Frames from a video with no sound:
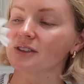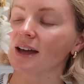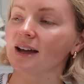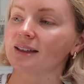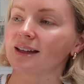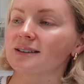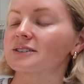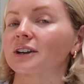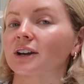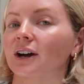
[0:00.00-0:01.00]
So that is
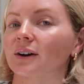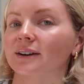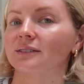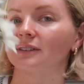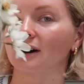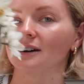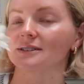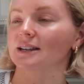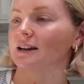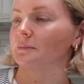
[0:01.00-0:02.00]
gonna go in a
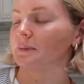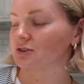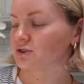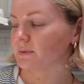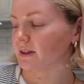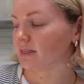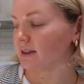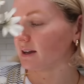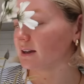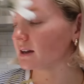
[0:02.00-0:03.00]
vase in our bedroom, I
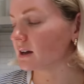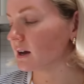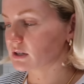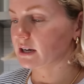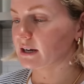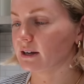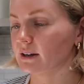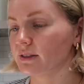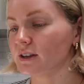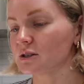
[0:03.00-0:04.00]
think.
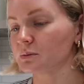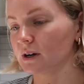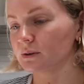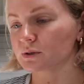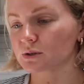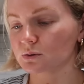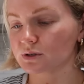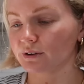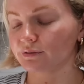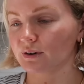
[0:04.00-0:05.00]
This one was
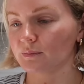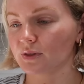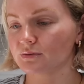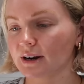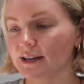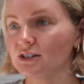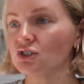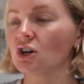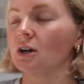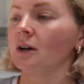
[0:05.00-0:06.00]
also from The
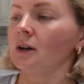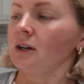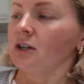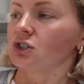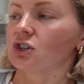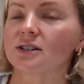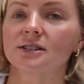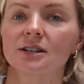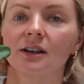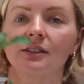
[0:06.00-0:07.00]
Range,
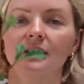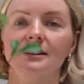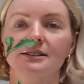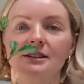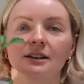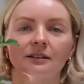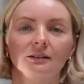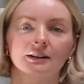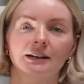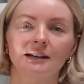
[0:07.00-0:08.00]
just this
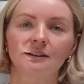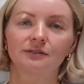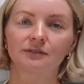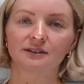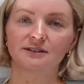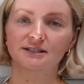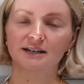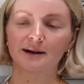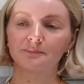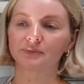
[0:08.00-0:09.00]
leaf
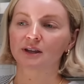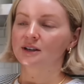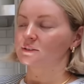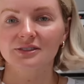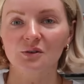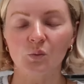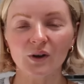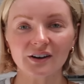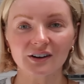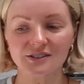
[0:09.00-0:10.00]
stem.
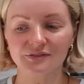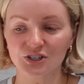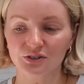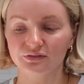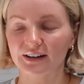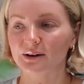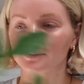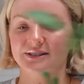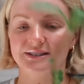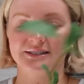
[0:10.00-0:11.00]
With artificial
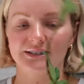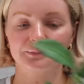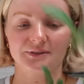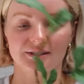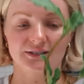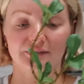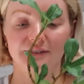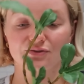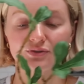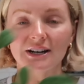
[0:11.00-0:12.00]
flowers and stems and stuff,
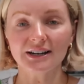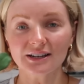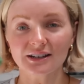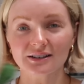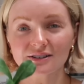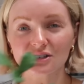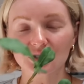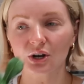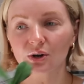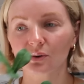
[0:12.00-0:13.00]
it's really
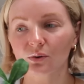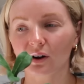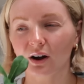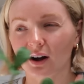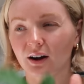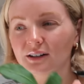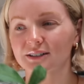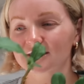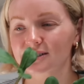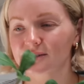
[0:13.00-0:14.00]
so
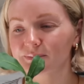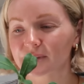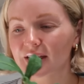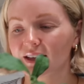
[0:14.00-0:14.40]
hard to